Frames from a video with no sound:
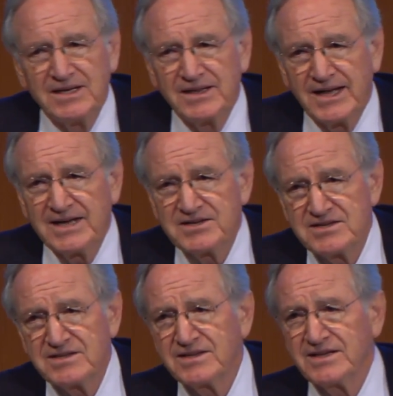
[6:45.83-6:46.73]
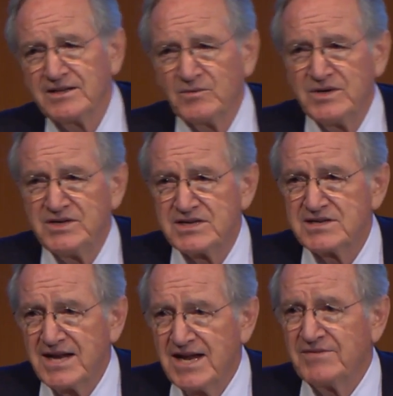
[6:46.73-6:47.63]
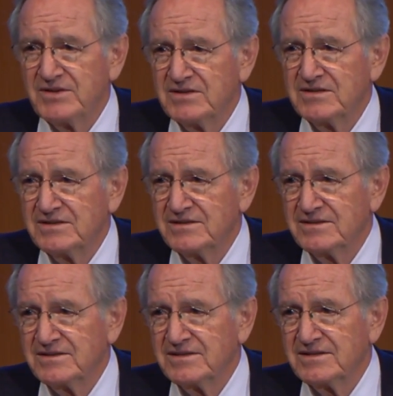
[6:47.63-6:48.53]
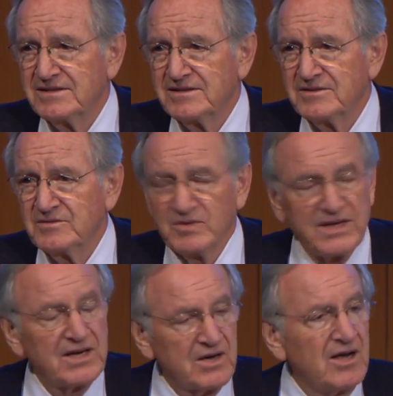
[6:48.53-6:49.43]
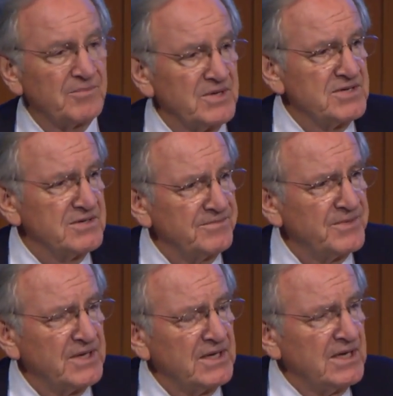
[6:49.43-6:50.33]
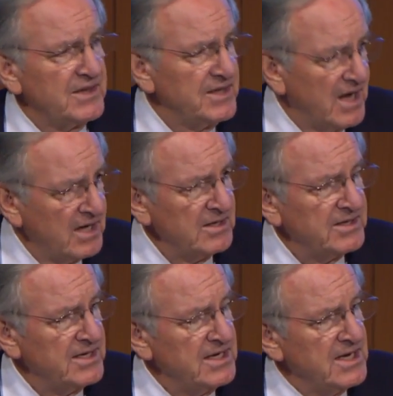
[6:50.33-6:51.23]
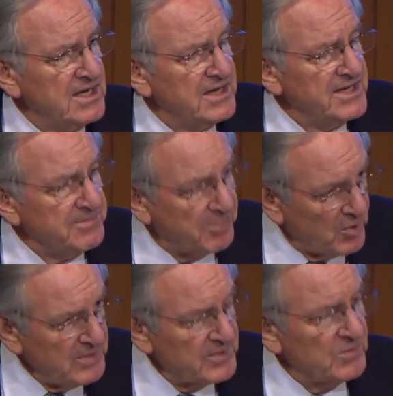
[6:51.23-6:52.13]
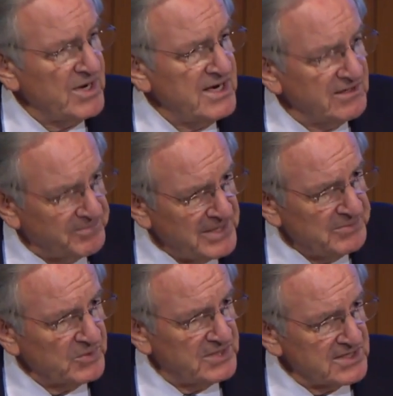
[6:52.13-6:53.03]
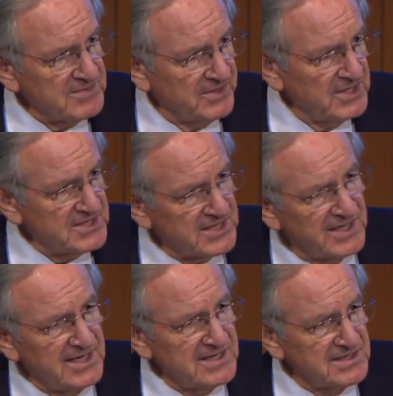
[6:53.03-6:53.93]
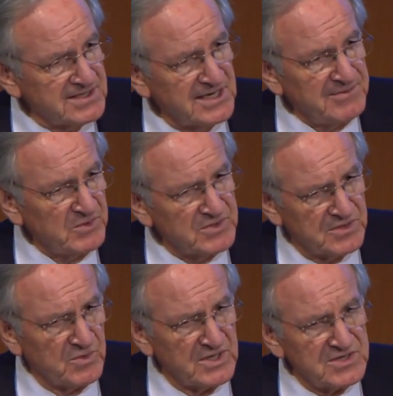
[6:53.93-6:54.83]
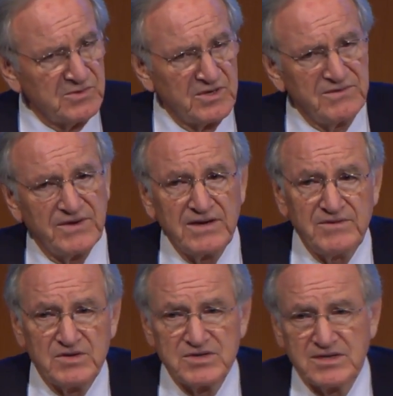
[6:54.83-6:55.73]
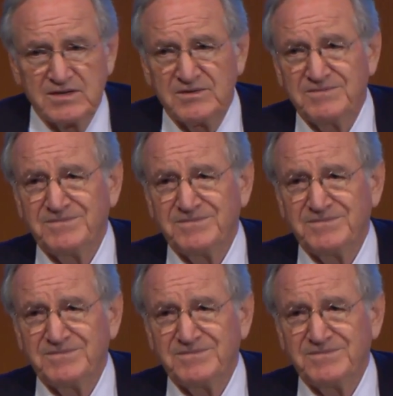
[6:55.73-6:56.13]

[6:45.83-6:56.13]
That's the thing that we just haven't really accomplished. The employment rate of people with disabilities today is the same as it was 25 years ago.